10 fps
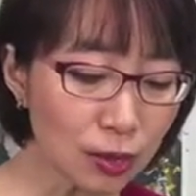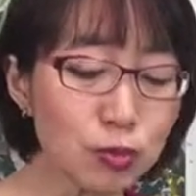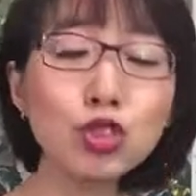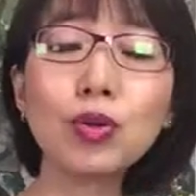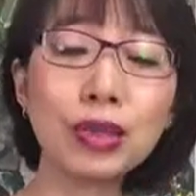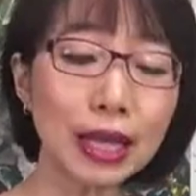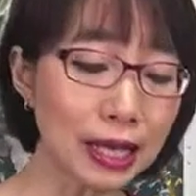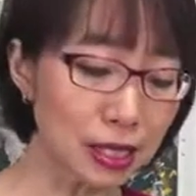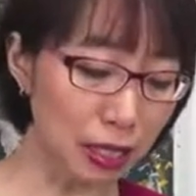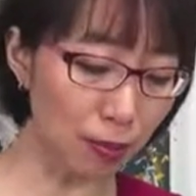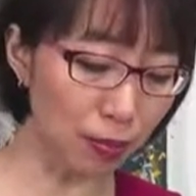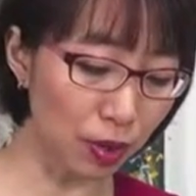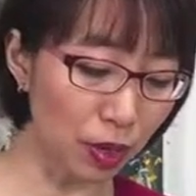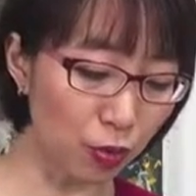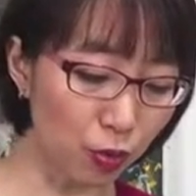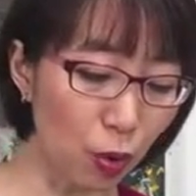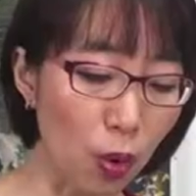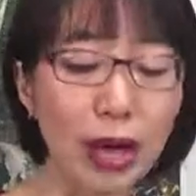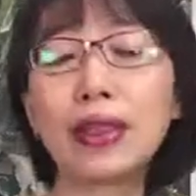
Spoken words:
So that's number 4,